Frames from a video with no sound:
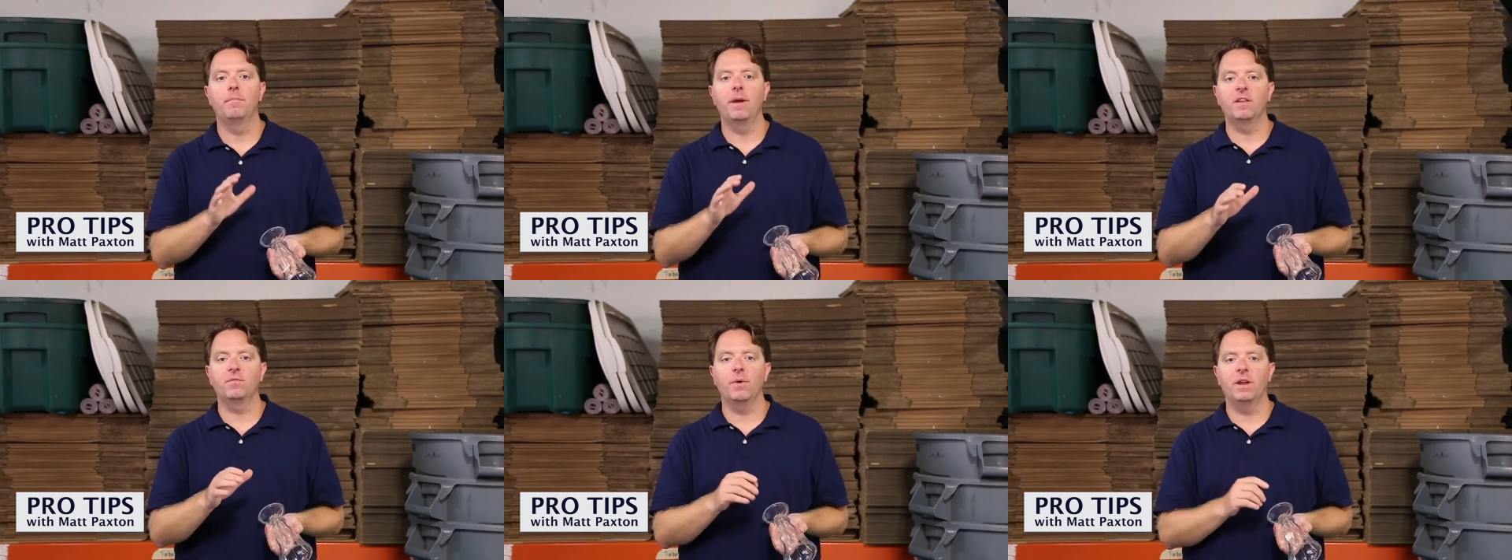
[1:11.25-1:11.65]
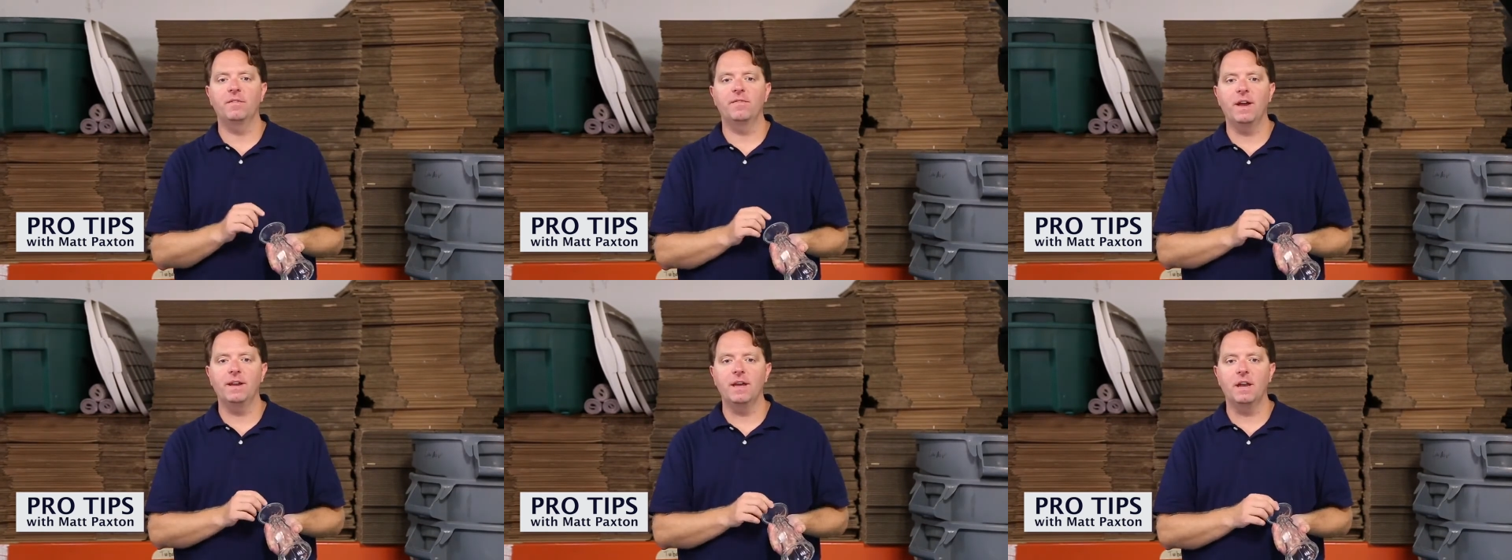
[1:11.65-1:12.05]
Best way
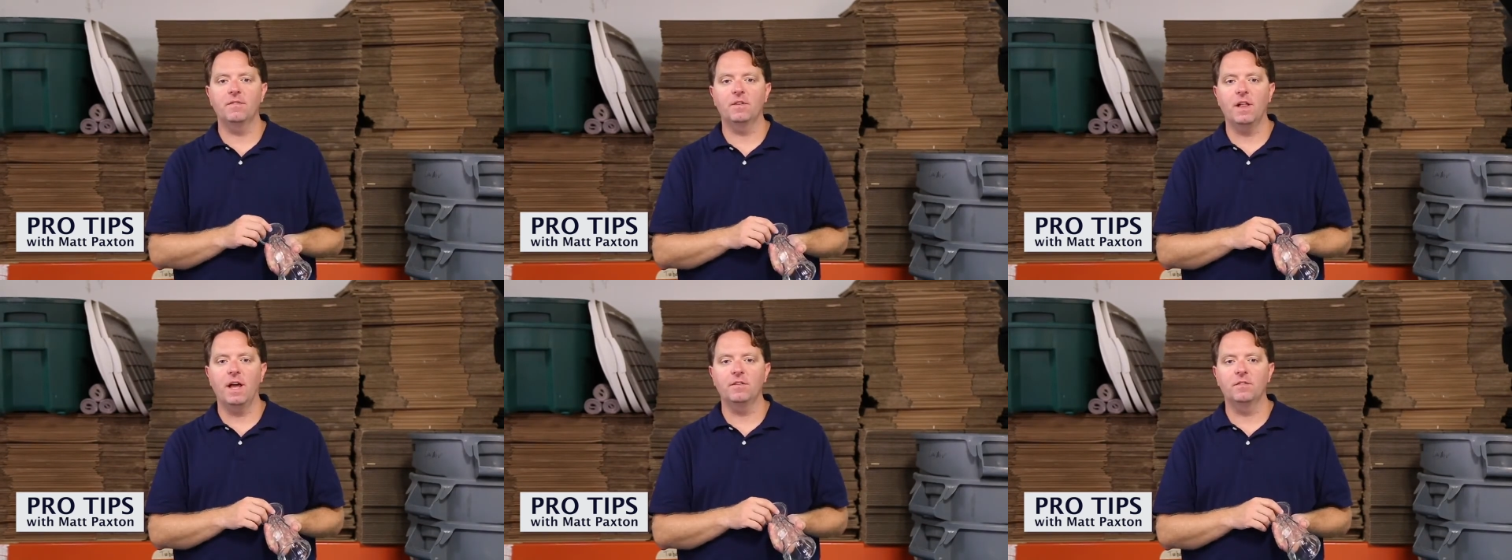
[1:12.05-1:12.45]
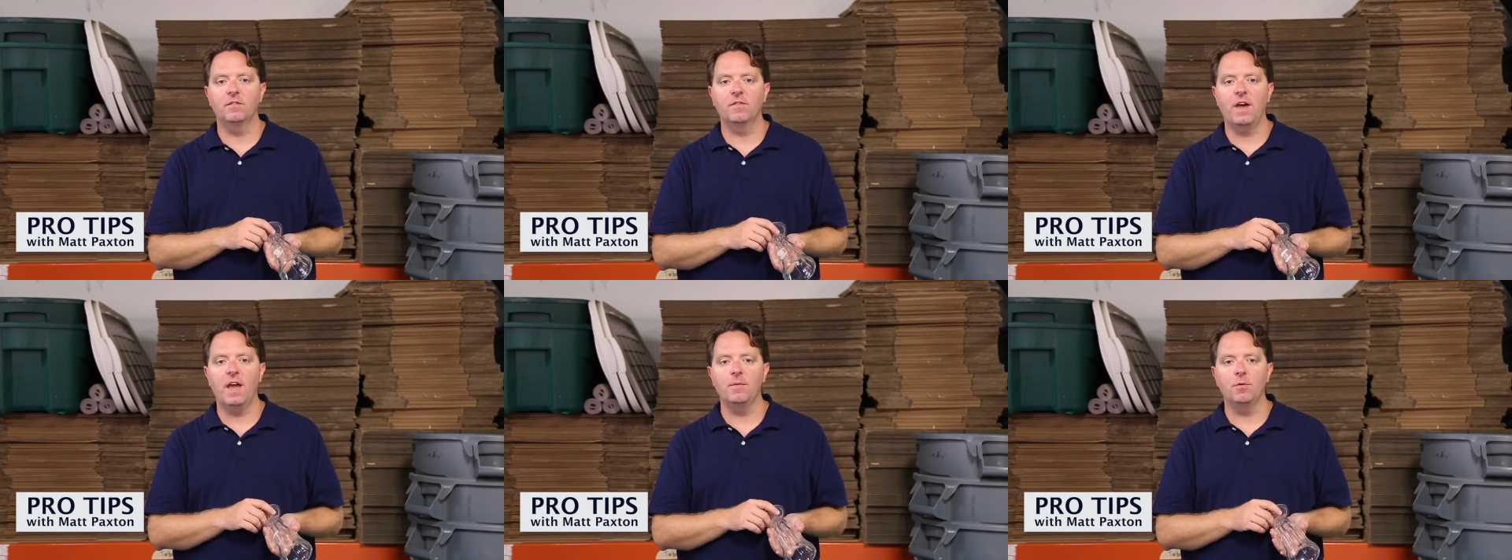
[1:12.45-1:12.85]
to find out if glass
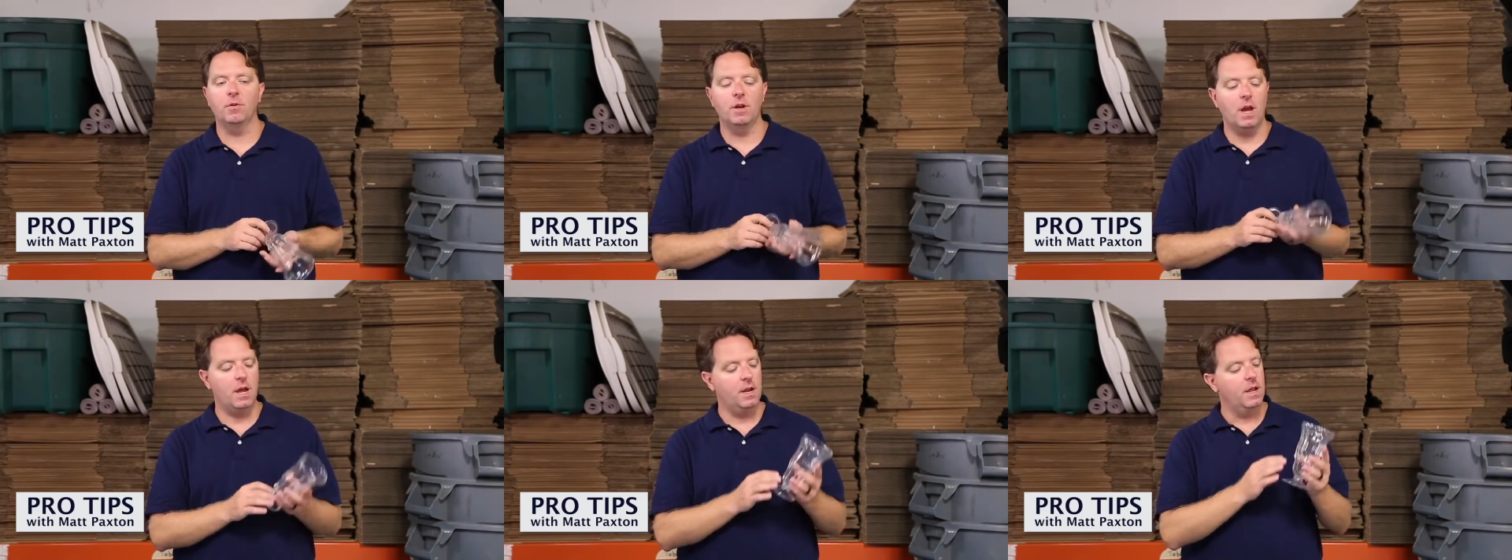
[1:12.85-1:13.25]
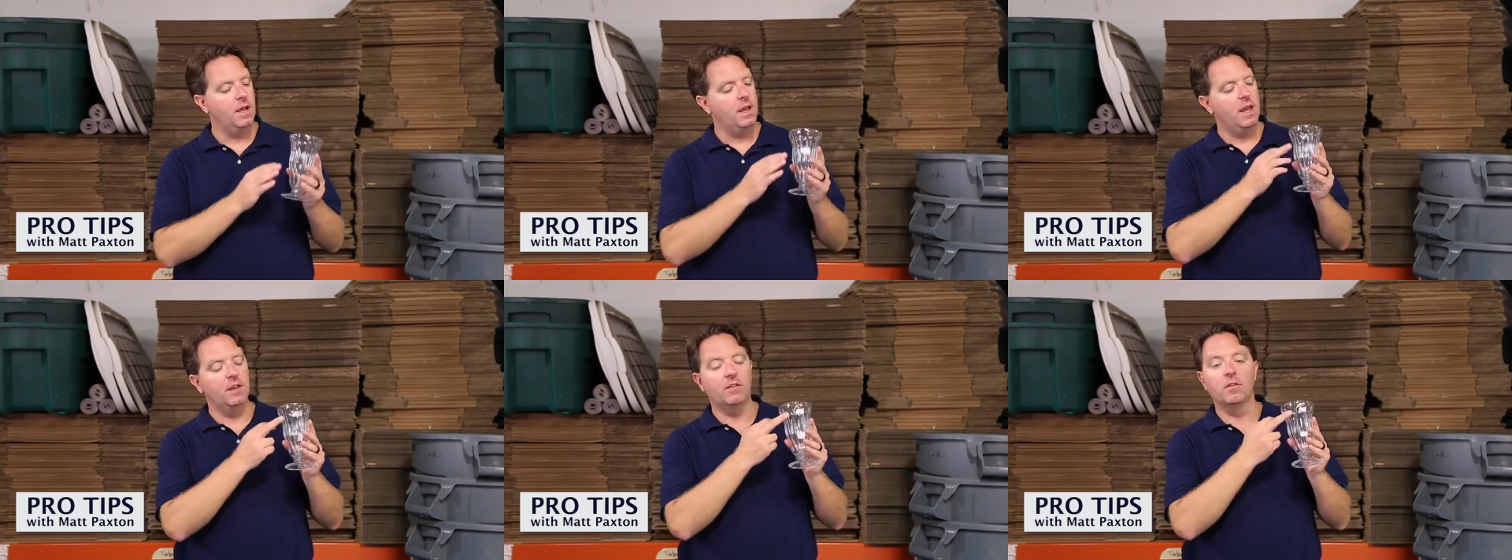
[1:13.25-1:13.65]
is valuable or not
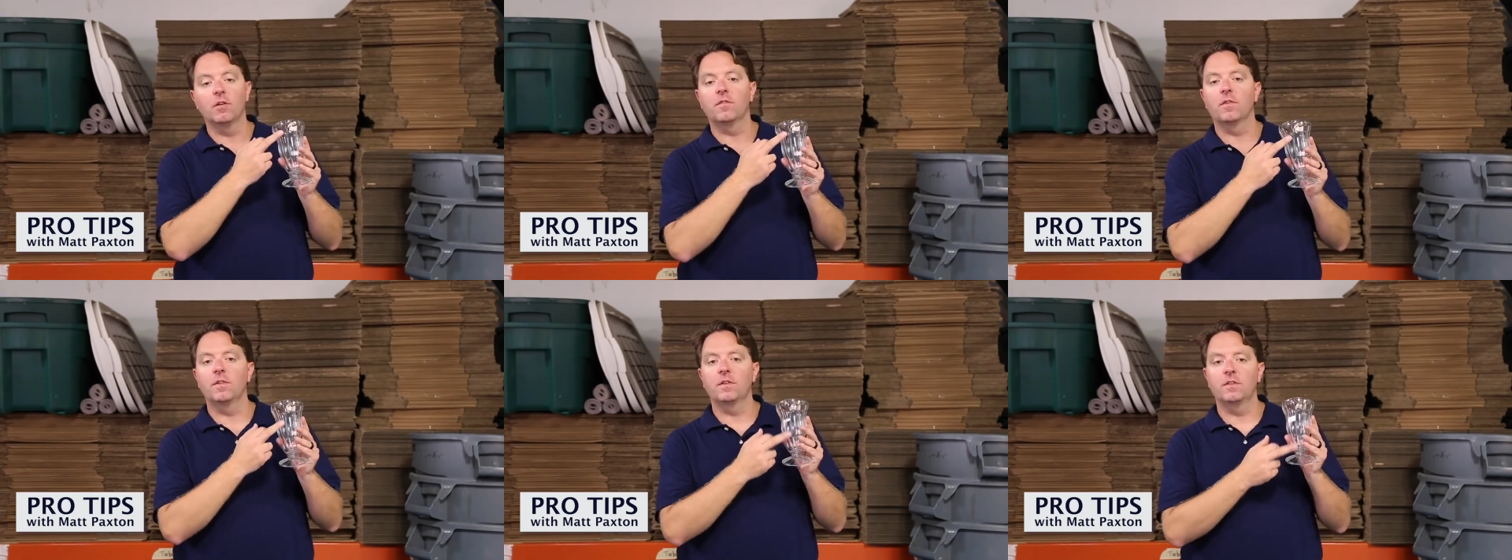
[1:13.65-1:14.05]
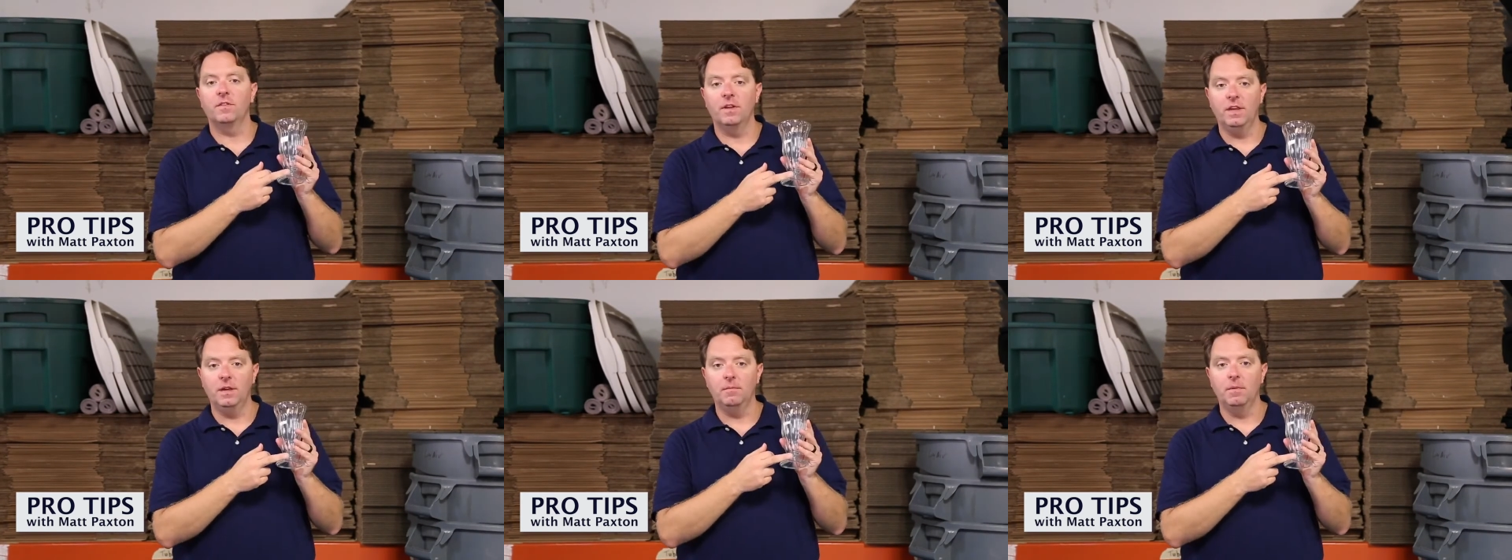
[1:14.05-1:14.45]
is look for the
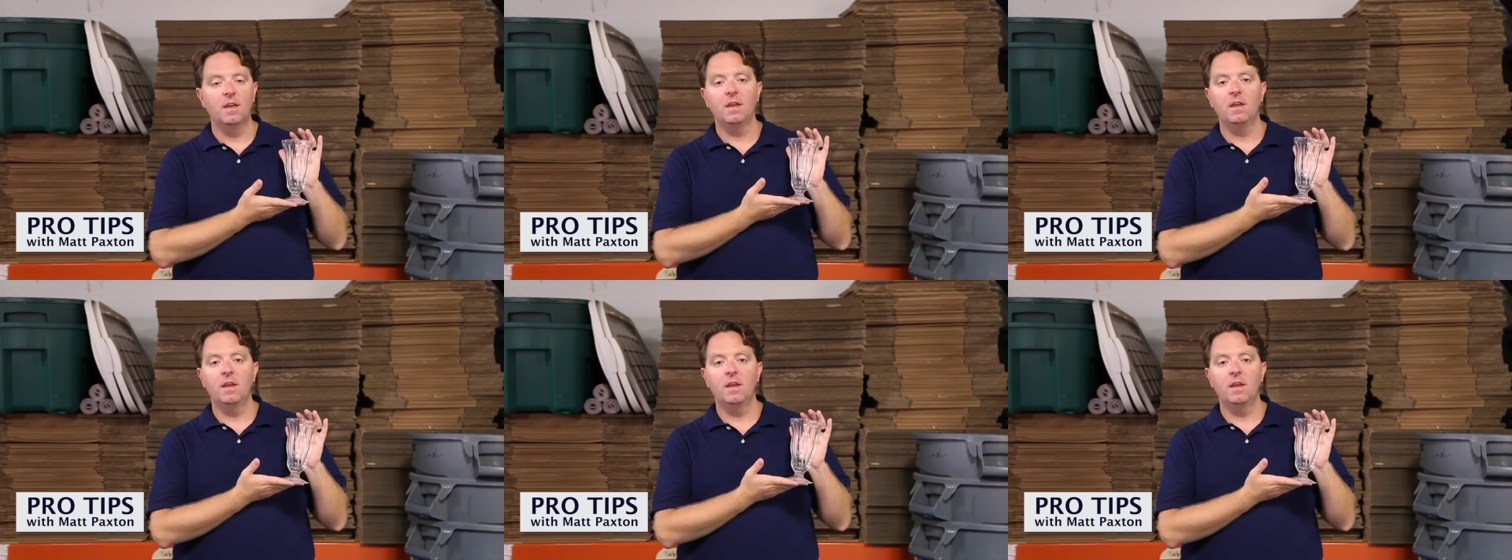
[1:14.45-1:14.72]
seam.